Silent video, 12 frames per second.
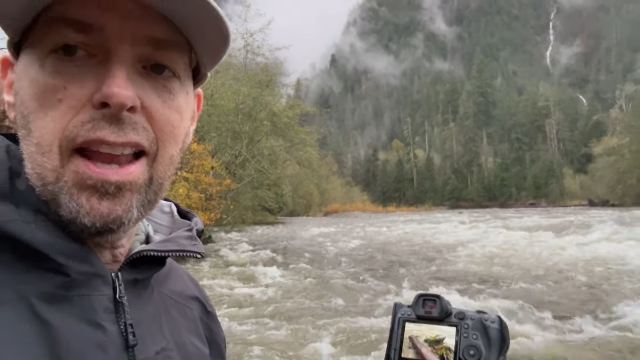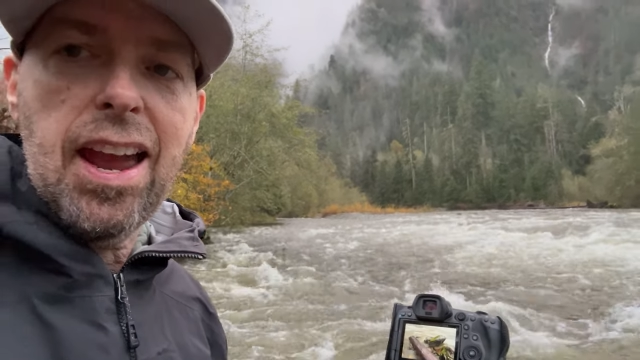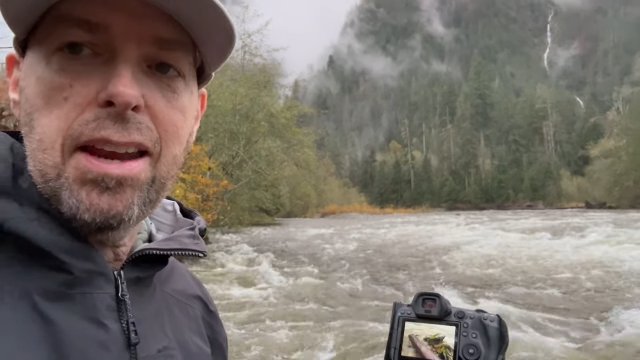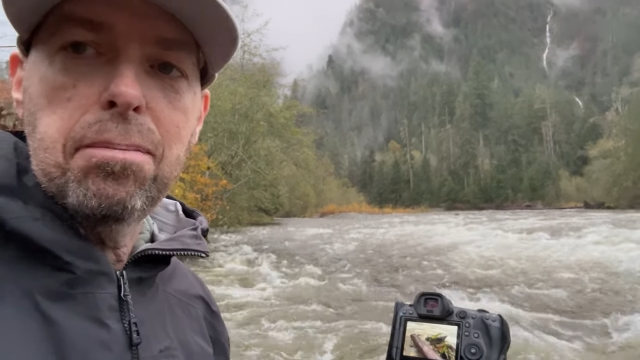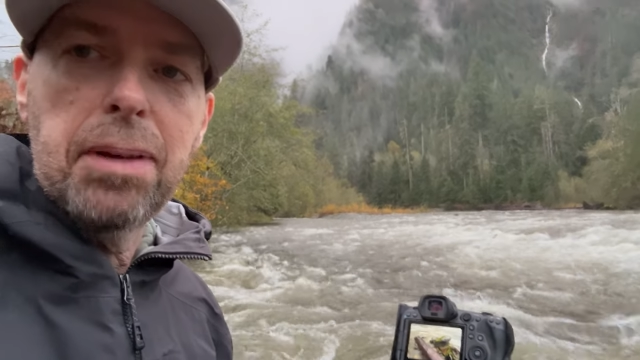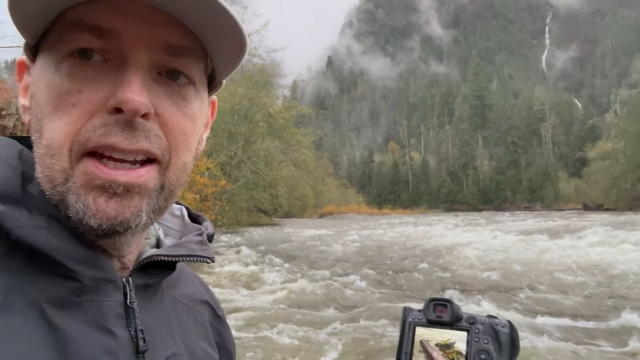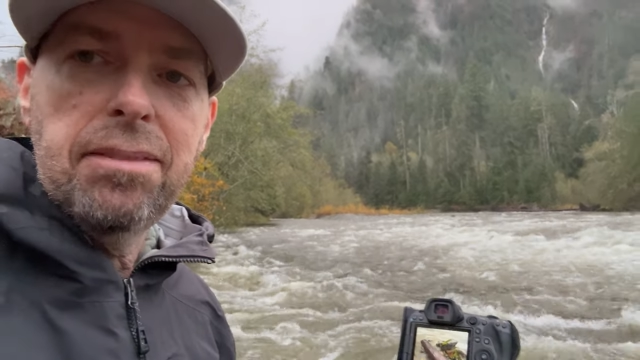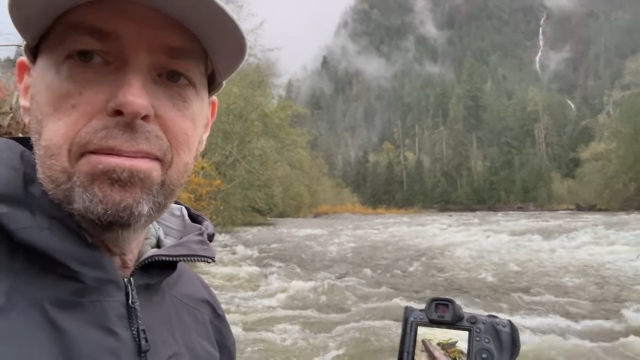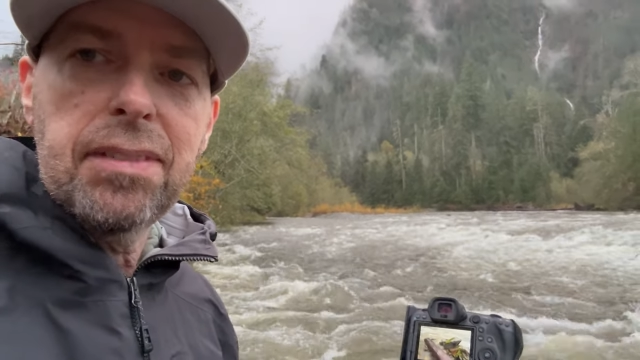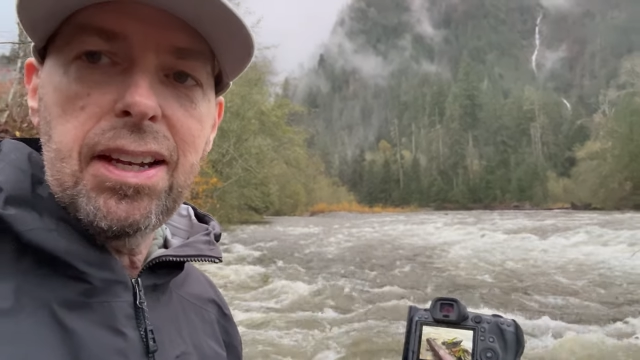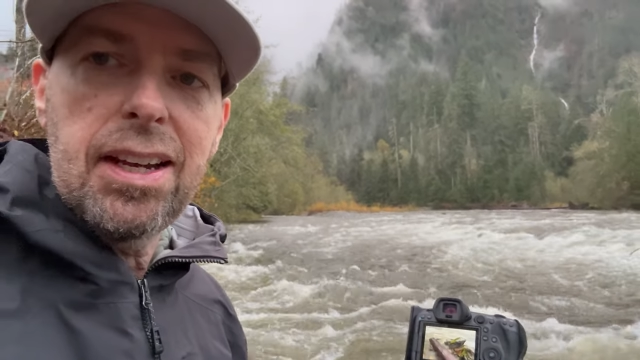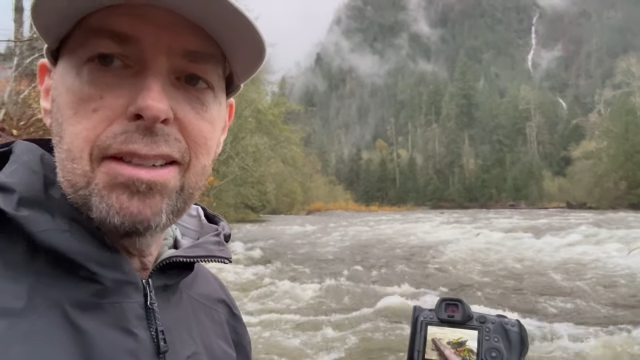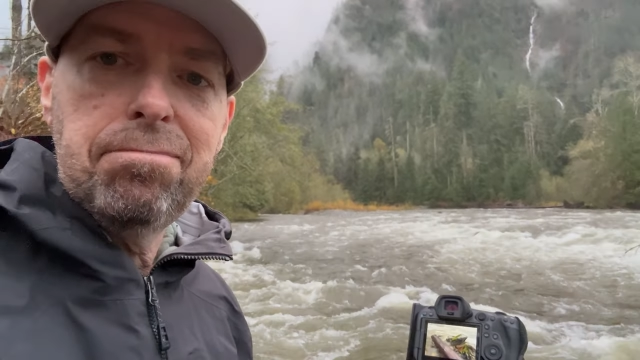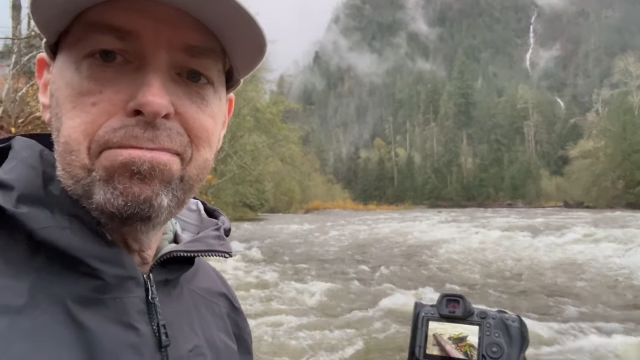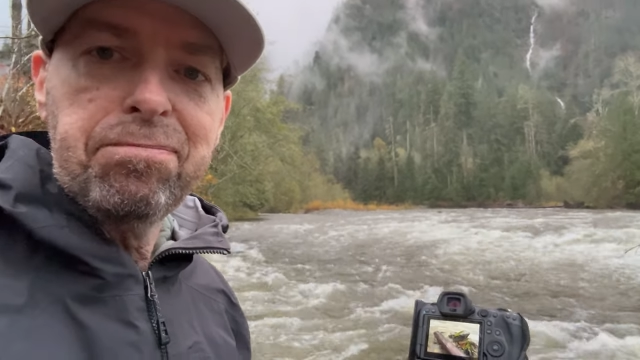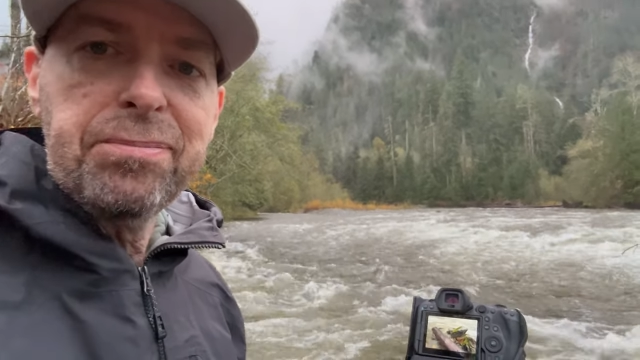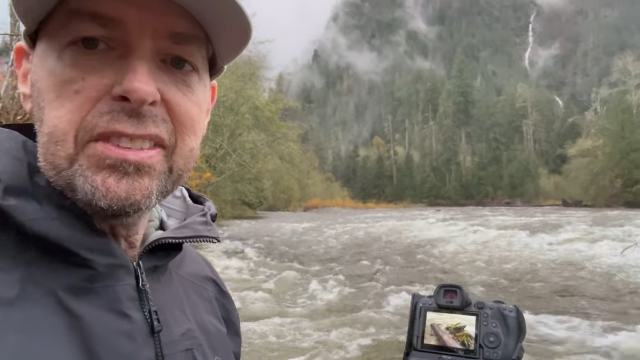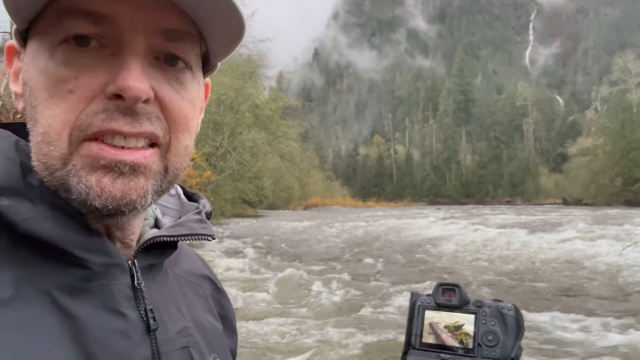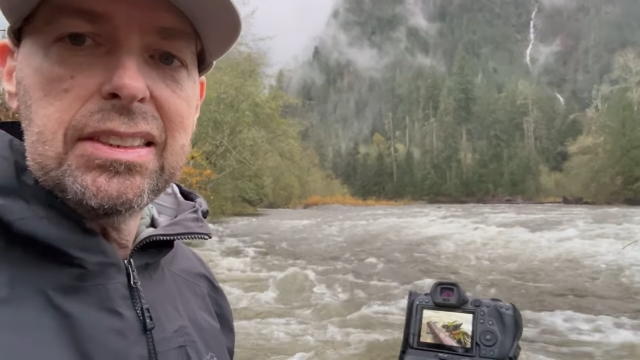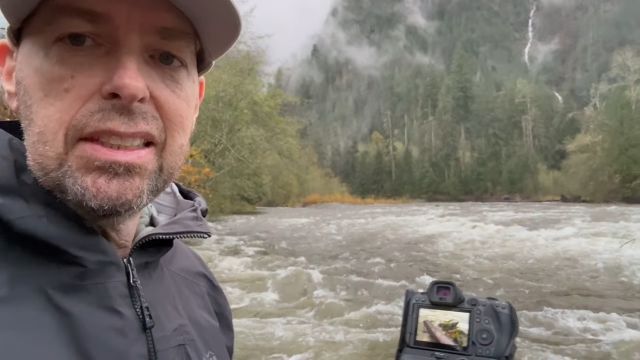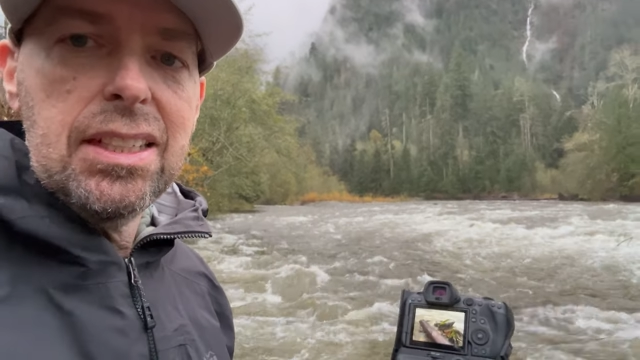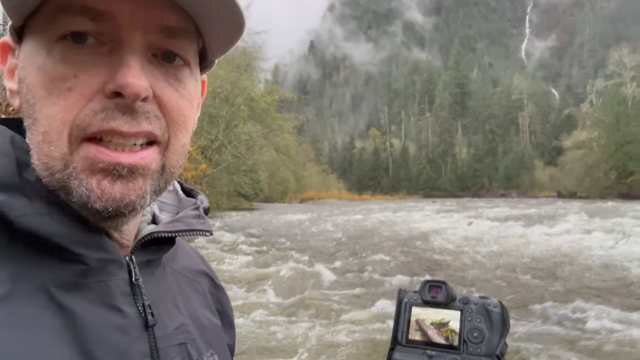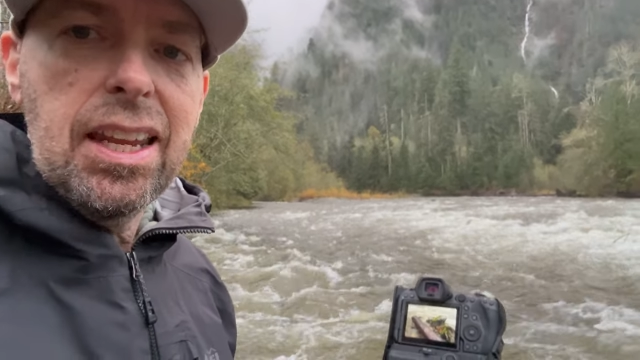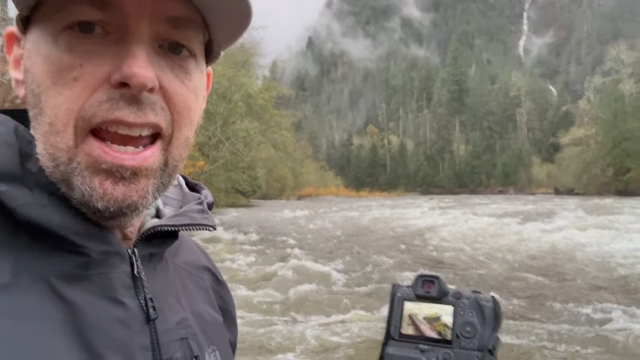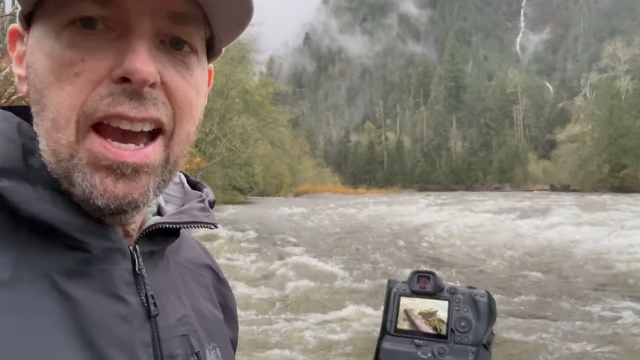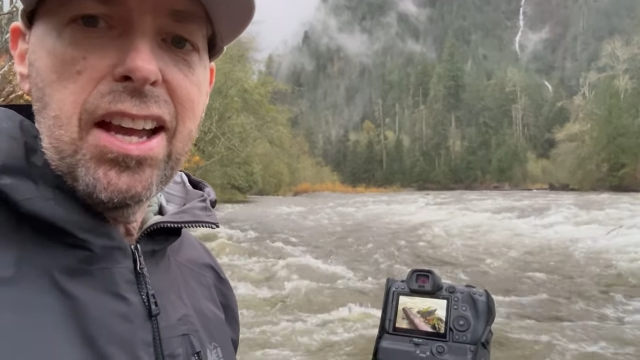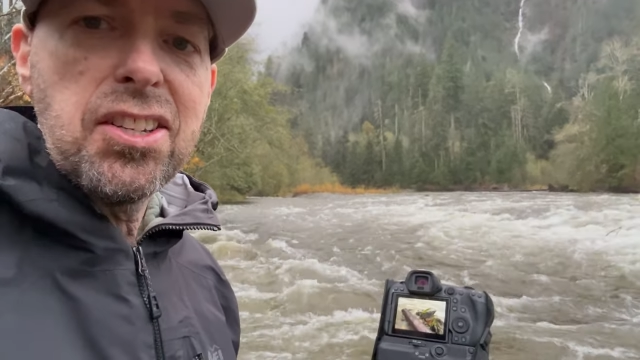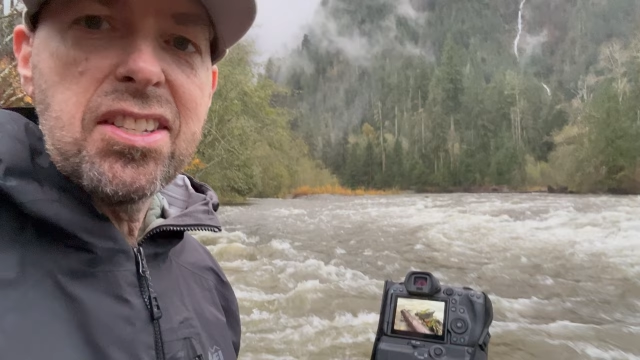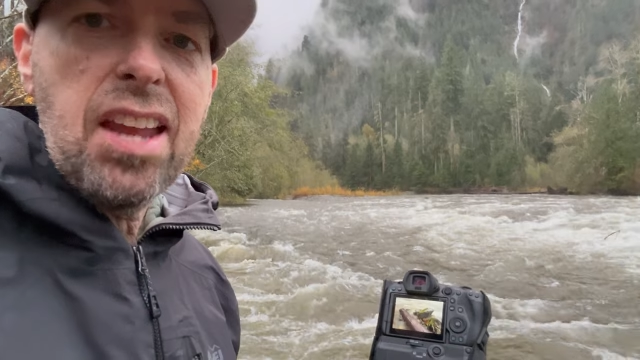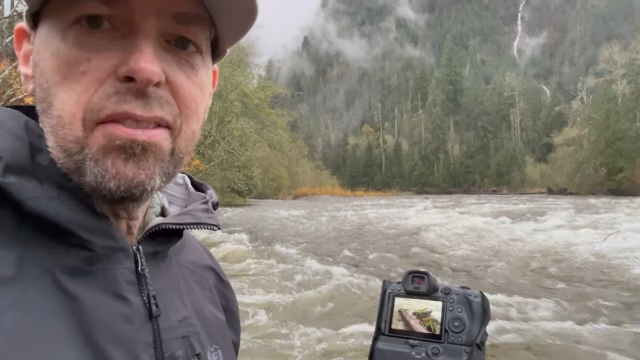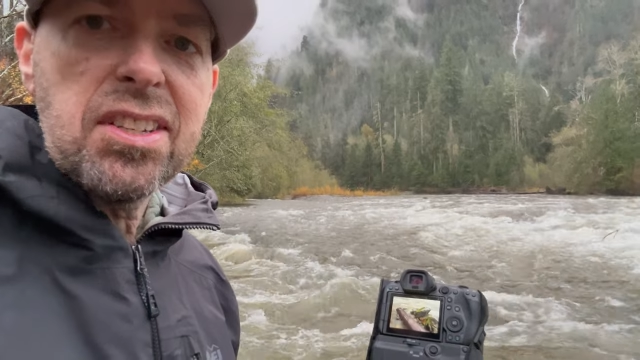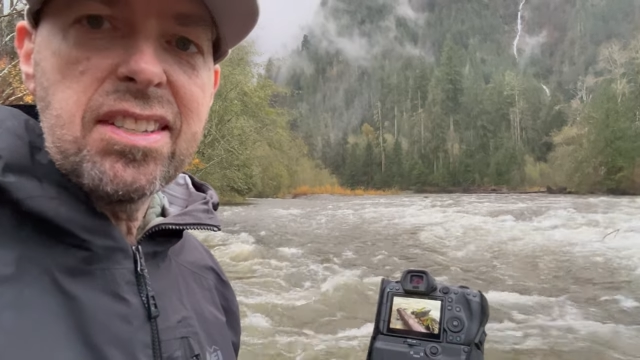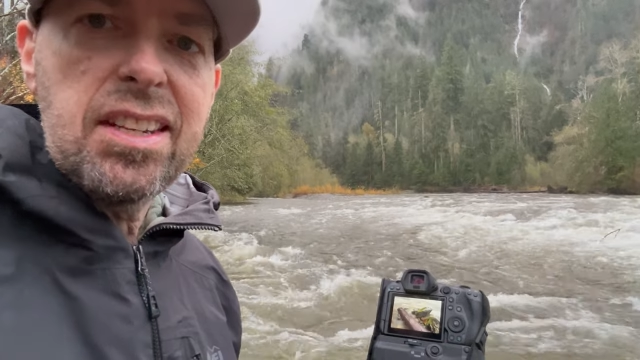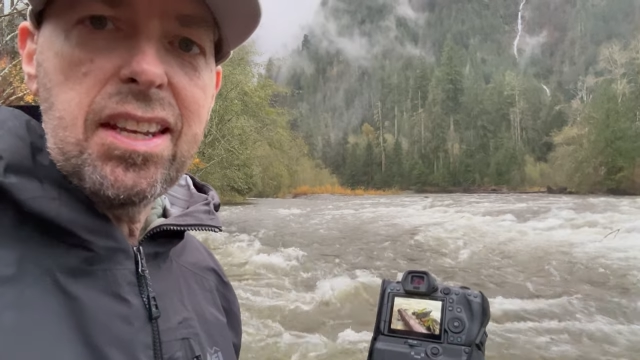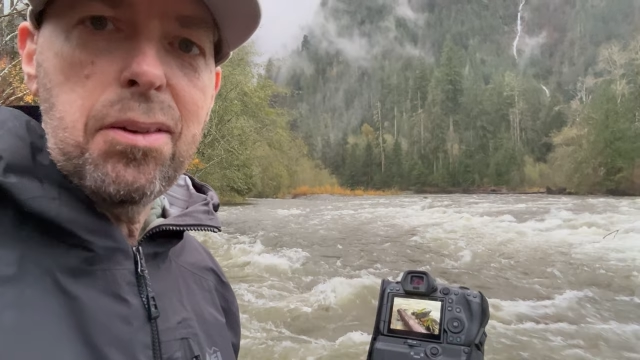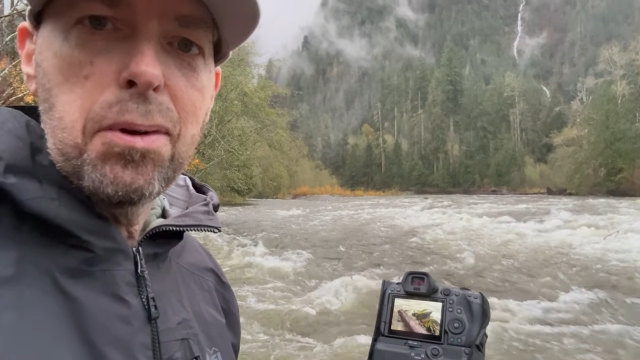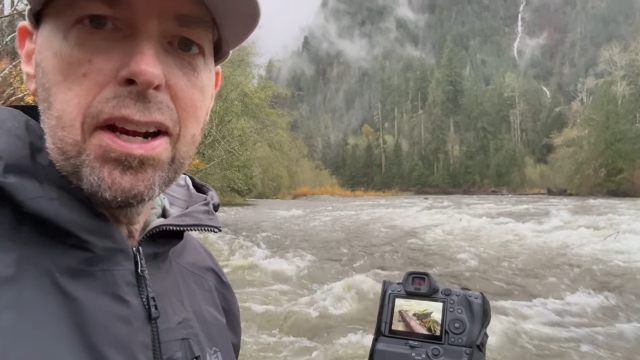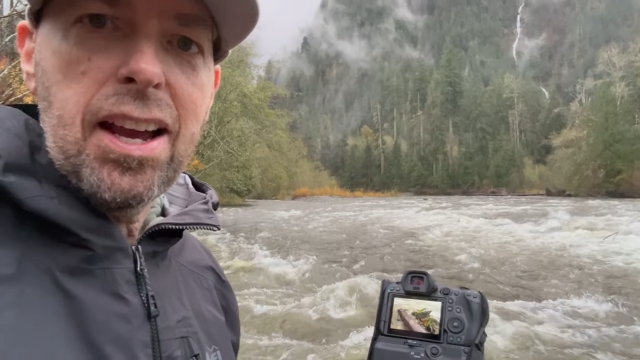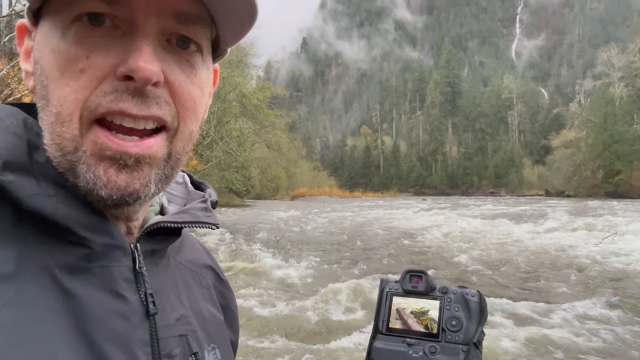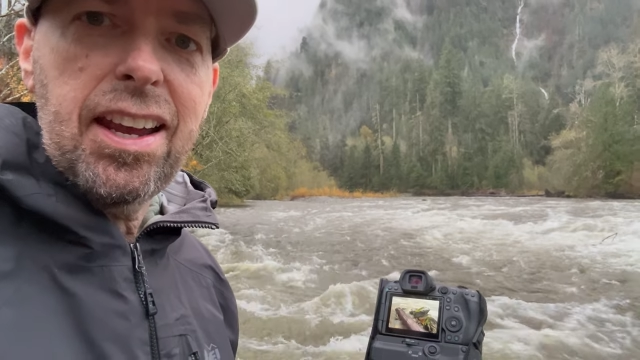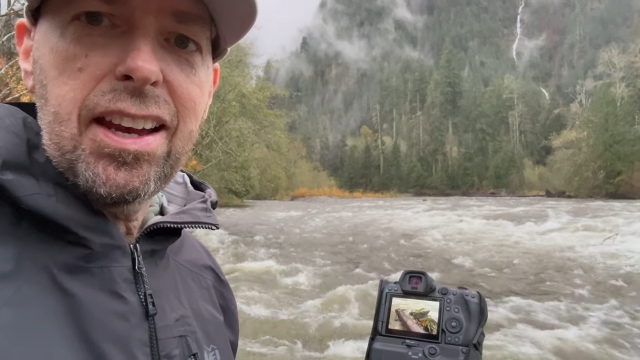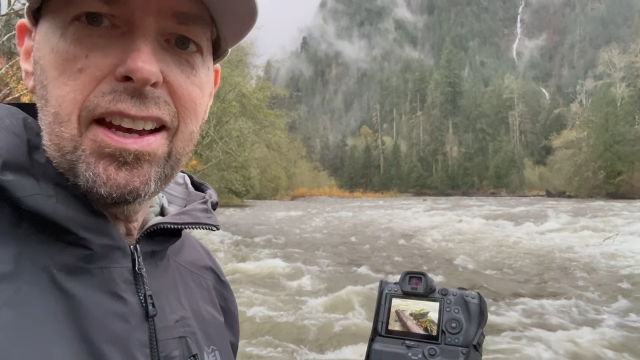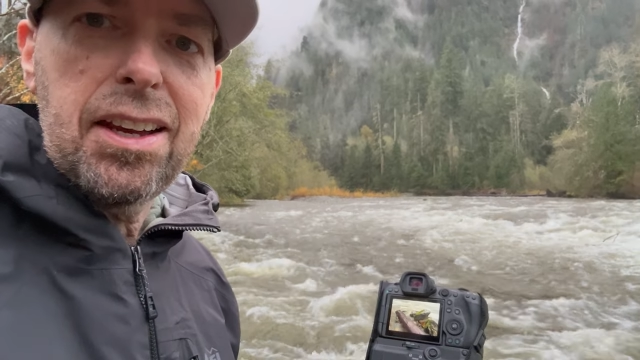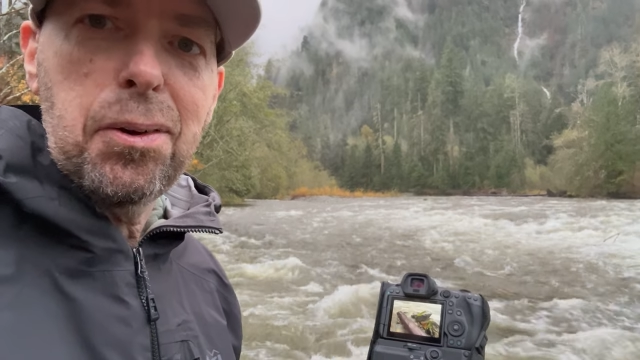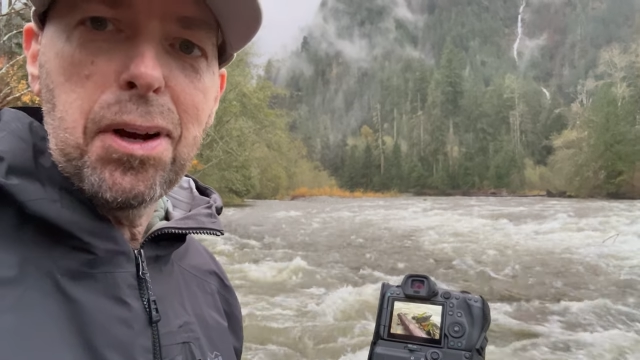light, but yeah, I'll just have to see what I